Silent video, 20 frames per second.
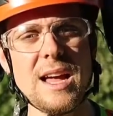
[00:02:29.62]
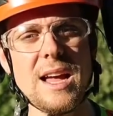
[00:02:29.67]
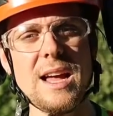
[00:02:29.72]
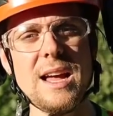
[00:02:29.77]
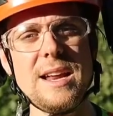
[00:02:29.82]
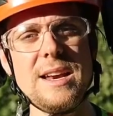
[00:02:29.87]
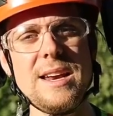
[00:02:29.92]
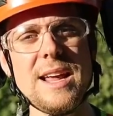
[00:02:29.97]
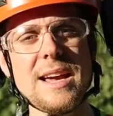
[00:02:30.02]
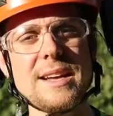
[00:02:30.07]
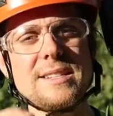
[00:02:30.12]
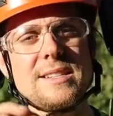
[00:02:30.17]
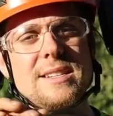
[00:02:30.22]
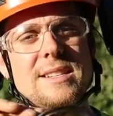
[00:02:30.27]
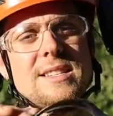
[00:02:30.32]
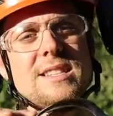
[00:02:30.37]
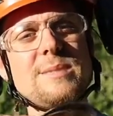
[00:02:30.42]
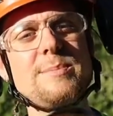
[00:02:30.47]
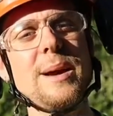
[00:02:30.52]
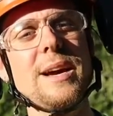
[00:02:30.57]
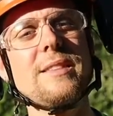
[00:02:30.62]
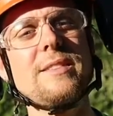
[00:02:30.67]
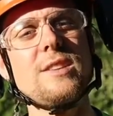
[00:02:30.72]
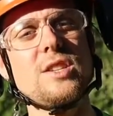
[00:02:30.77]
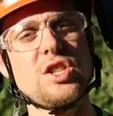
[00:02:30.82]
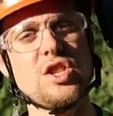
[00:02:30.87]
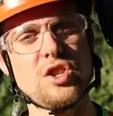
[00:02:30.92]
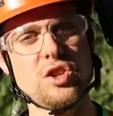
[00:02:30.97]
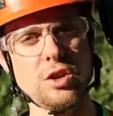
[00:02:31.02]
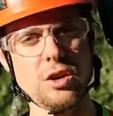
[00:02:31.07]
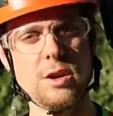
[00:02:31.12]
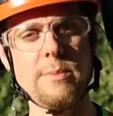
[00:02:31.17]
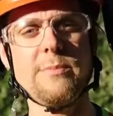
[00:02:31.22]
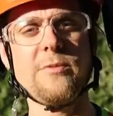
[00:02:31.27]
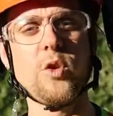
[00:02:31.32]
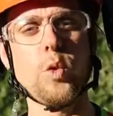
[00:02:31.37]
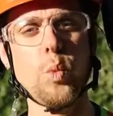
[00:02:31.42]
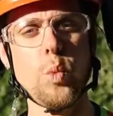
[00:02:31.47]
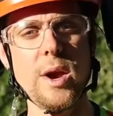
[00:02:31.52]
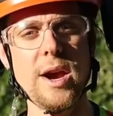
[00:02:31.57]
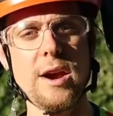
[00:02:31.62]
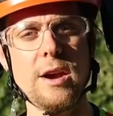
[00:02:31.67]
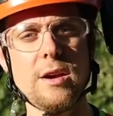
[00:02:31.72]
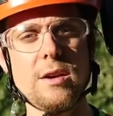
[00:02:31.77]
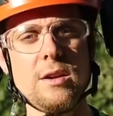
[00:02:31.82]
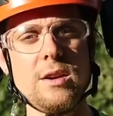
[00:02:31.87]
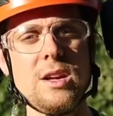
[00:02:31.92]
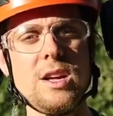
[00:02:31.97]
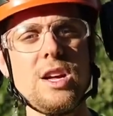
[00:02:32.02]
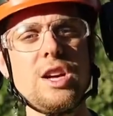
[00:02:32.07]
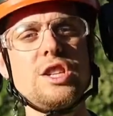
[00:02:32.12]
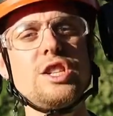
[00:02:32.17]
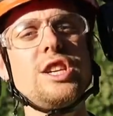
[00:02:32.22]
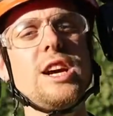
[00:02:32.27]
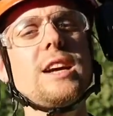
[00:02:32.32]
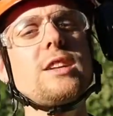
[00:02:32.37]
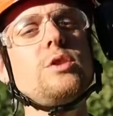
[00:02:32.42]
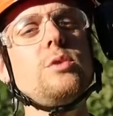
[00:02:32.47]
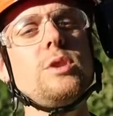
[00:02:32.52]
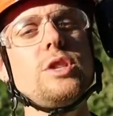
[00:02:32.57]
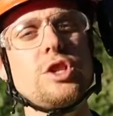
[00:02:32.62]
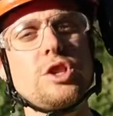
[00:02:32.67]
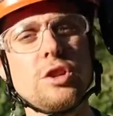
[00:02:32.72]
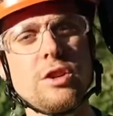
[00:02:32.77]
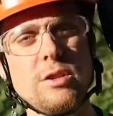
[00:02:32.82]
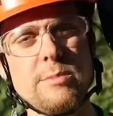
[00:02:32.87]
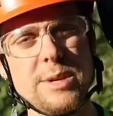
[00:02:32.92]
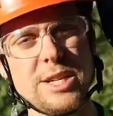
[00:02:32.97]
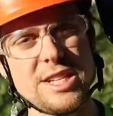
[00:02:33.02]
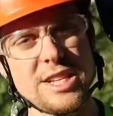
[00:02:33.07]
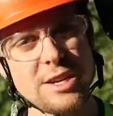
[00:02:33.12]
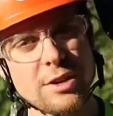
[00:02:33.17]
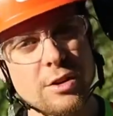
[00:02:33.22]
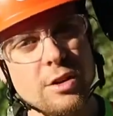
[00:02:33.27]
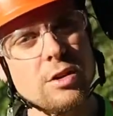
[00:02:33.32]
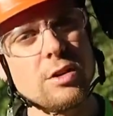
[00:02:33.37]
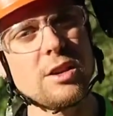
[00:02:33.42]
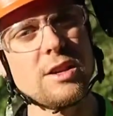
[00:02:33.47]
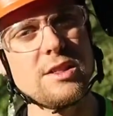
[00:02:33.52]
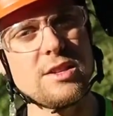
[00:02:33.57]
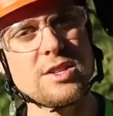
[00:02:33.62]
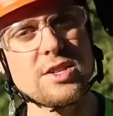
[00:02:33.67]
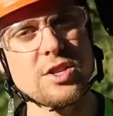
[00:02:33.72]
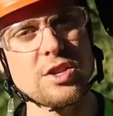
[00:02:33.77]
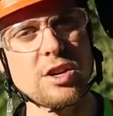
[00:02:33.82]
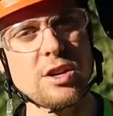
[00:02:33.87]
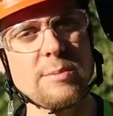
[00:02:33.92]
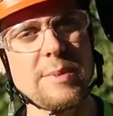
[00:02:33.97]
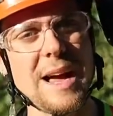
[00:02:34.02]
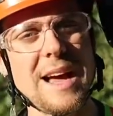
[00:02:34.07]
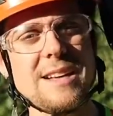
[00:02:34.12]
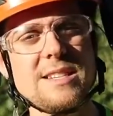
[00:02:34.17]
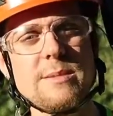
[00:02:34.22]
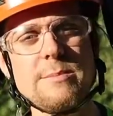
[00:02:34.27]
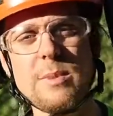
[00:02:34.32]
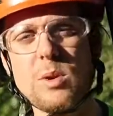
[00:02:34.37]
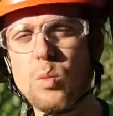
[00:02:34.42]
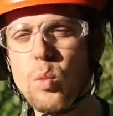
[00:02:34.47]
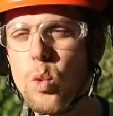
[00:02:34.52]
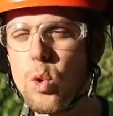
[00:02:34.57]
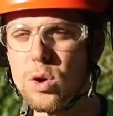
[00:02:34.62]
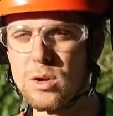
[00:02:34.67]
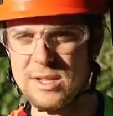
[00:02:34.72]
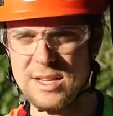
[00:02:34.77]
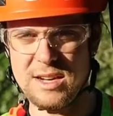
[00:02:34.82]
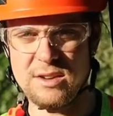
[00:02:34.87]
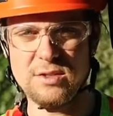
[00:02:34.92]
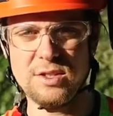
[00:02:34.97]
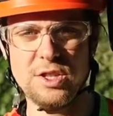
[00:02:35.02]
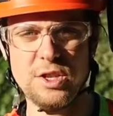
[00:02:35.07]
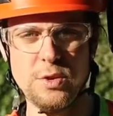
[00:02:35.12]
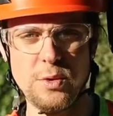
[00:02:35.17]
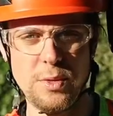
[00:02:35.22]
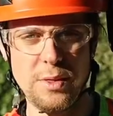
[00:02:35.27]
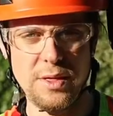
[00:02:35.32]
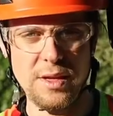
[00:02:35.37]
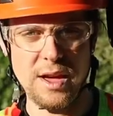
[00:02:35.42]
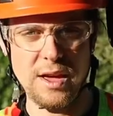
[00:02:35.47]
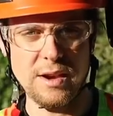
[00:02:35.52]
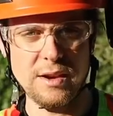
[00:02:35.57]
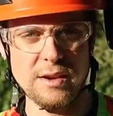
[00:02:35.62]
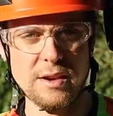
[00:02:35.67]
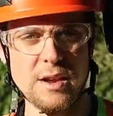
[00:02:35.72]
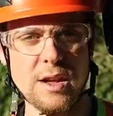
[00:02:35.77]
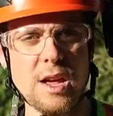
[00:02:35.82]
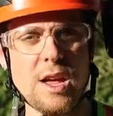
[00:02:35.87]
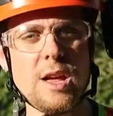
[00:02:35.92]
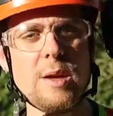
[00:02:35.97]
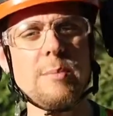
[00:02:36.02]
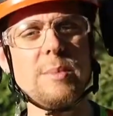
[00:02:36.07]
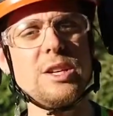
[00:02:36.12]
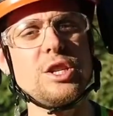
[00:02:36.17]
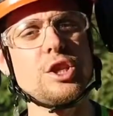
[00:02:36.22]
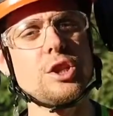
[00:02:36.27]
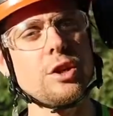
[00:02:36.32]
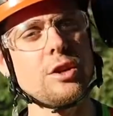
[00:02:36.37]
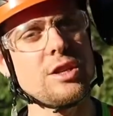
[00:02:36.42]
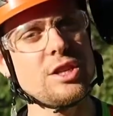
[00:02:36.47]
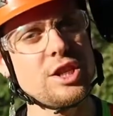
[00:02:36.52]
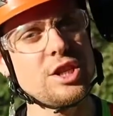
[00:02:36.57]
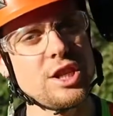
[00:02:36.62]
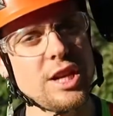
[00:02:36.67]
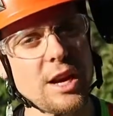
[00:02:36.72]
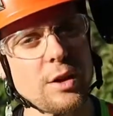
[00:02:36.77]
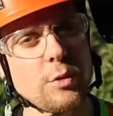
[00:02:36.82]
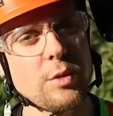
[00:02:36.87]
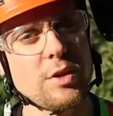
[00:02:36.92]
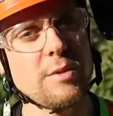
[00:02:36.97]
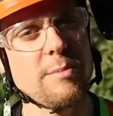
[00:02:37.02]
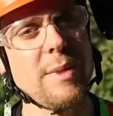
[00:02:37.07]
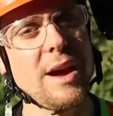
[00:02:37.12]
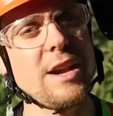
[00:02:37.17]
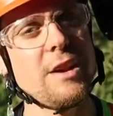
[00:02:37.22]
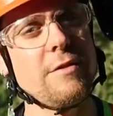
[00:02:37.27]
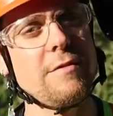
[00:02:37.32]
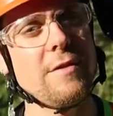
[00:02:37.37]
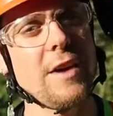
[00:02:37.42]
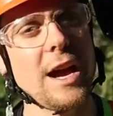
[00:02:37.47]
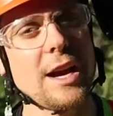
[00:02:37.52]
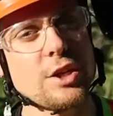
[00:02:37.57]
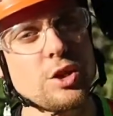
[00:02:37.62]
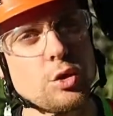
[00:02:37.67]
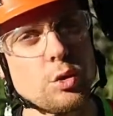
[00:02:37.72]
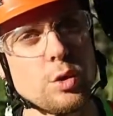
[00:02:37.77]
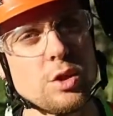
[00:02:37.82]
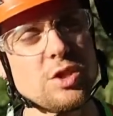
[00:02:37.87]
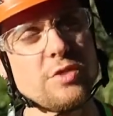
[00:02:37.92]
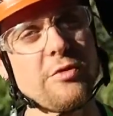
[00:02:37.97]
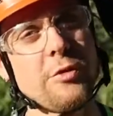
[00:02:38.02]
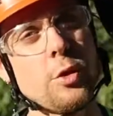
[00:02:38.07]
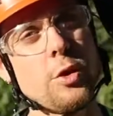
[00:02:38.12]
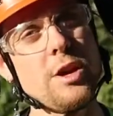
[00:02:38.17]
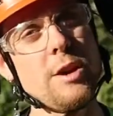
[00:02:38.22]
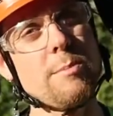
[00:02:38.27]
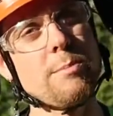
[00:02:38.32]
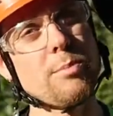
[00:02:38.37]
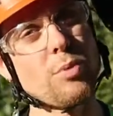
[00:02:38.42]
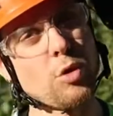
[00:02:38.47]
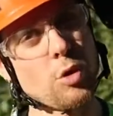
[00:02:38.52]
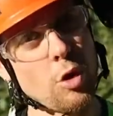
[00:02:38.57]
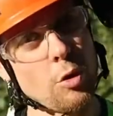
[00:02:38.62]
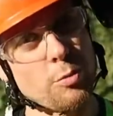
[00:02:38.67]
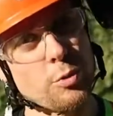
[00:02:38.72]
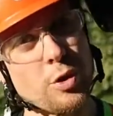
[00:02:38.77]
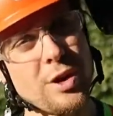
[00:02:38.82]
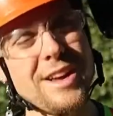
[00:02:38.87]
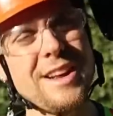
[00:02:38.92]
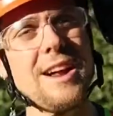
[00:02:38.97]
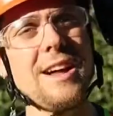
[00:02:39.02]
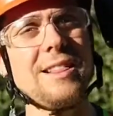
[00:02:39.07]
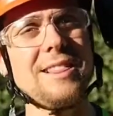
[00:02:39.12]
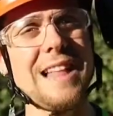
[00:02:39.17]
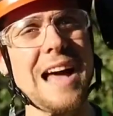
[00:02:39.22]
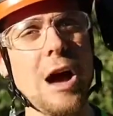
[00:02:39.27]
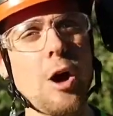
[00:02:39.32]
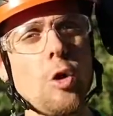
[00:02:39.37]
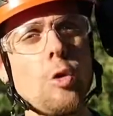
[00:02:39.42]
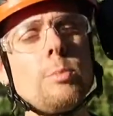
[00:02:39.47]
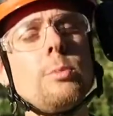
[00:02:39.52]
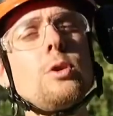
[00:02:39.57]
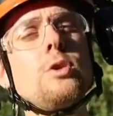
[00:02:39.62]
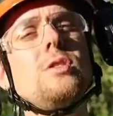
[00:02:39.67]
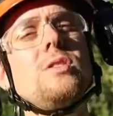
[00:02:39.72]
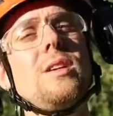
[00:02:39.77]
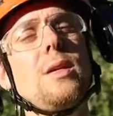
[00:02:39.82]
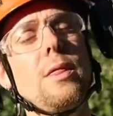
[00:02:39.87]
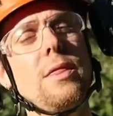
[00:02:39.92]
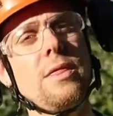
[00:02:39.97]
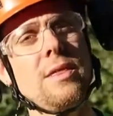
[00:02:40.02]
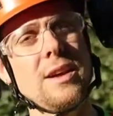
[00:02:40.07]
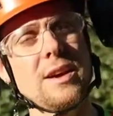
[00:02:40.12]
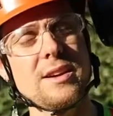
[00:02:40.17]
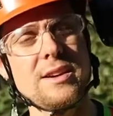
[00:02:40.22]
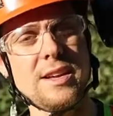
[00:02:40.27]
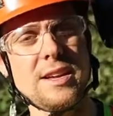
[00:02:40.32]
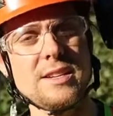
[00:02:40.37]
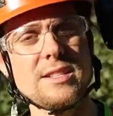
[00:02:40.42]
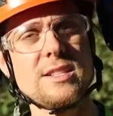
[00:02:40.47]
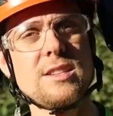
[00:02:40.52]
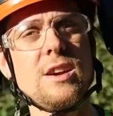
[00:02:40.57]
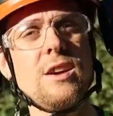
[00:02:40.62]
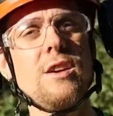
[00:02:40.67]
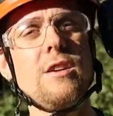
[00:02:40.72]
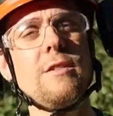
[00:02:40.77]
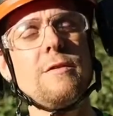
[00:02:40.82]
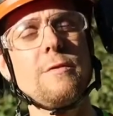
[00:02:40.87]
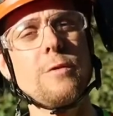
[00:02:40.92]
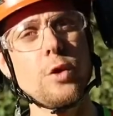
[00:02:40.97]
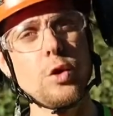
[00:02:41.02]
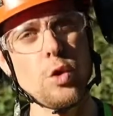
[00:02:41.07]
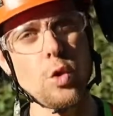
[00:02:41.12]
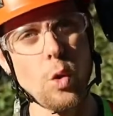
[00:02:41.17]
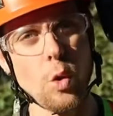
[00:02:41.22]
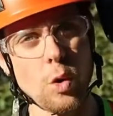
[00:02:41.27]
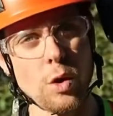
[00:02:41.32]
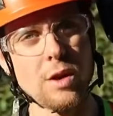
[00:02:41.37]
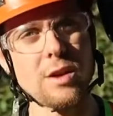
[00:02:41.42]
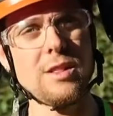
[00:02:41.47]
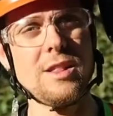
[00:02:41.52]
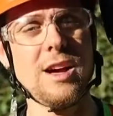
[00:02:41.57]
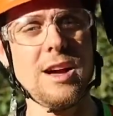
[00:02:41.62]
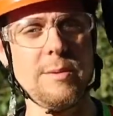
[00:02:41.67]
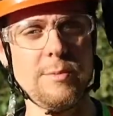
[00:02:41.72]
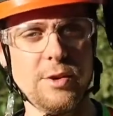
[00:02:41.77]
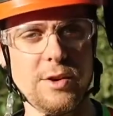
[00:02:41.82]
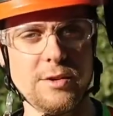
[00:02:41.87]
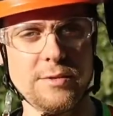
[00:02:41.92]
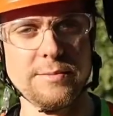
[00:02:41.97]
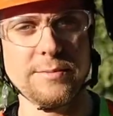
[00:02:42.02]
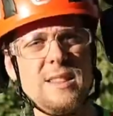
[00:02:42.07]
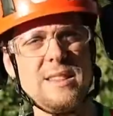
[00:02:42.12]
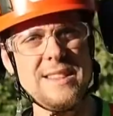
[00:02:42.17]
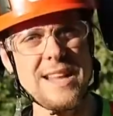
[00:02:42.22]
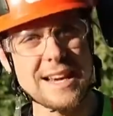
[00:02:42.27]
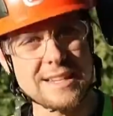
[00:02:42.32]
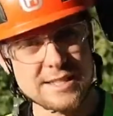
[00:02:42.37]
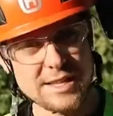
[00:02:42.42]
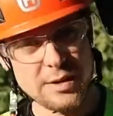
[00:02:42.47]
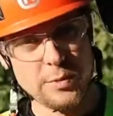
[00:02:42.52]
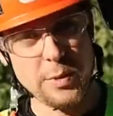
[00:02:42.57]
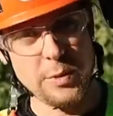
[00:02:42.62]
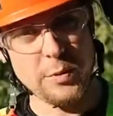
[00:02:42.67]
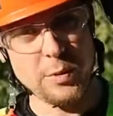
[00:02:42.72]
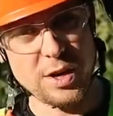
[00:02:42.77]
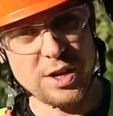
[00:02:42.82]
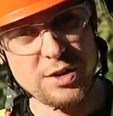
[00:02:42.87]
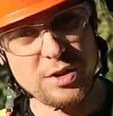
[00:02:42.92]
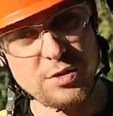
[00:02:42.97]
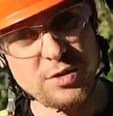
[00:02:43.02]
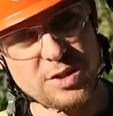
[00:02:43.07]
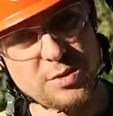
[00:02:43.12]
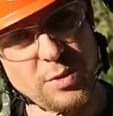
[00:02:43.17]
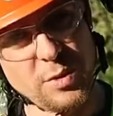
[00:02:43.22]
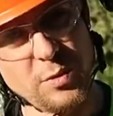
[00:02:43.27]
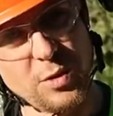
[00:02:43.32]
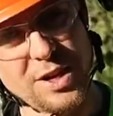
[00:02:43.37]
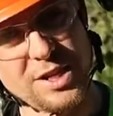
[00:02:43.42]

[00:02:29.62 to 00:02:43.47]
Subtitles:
Next, inspect the stirrup for wear. Check to ensure the material in the stirrup hasn't been worn down too thin. Be sure to check with the manufacturers for the appropriate allowable thickness for your climber. Next thing we want to do is we want